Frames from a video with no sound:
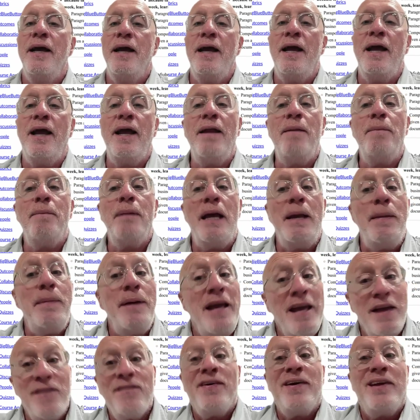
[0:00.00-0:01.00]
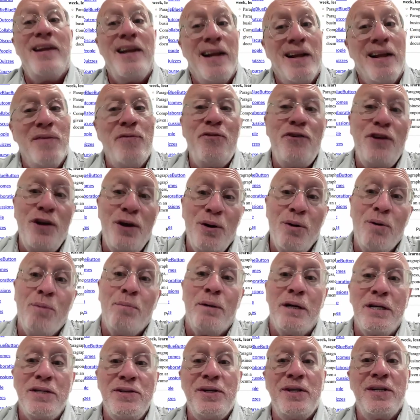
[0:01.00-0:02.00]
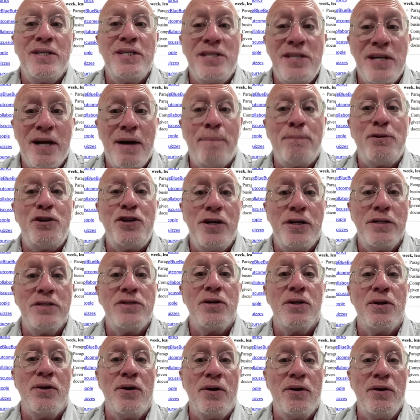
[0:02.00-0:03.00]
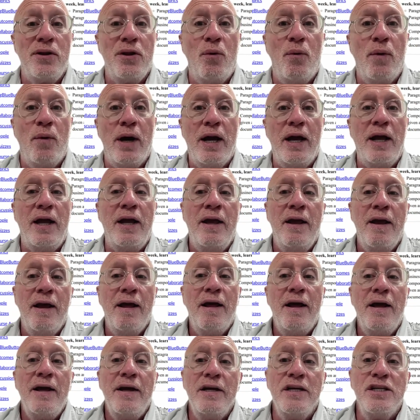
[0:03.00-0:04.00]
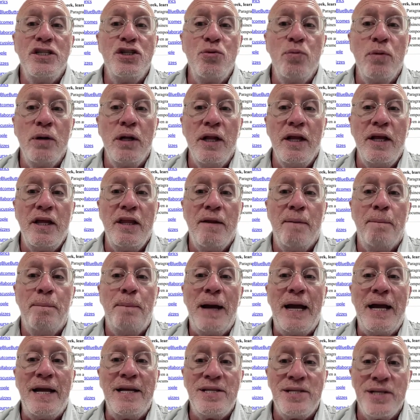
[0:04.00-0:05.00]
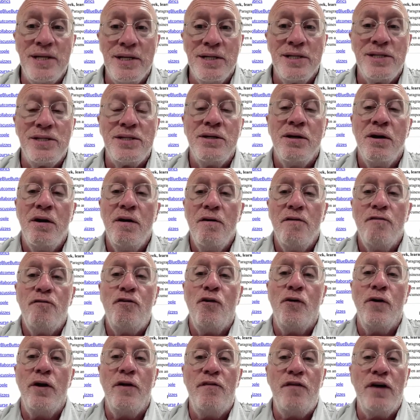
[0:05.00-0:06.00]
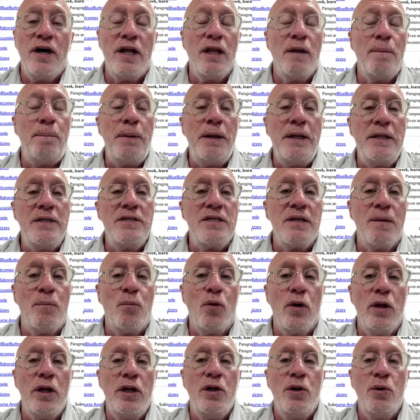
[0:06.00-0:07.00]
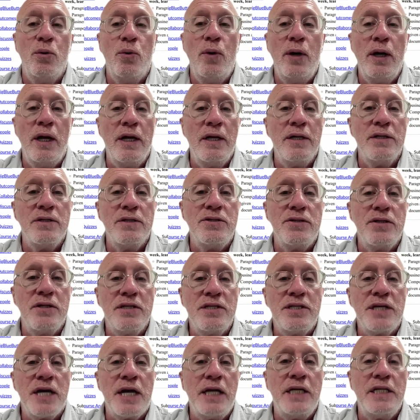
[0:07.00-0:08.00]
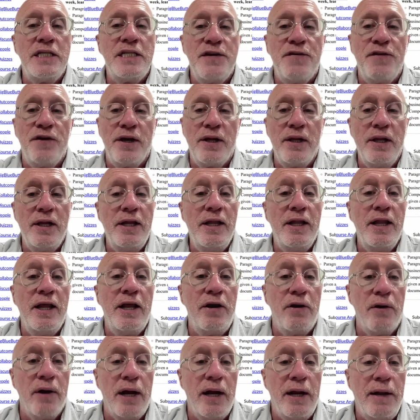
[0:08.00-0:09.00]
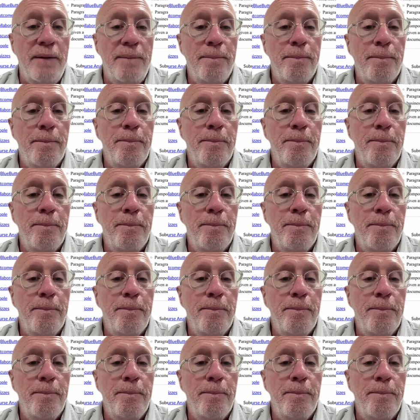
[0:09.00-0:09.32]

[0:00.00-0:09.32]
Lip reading: and maybe even a few misconceptions along the way, is really the basis for developing someone who is scientifically literate.